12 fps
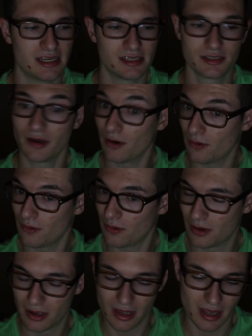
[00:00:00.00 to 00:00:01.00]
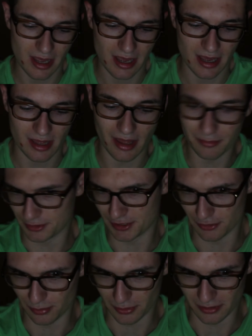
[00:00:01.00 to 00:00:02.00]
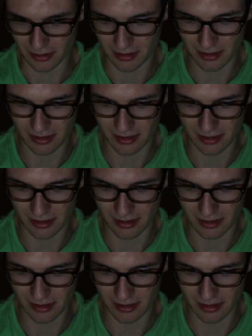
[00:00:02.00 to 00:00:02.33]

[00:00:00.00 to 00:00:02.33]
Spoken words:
So that was super,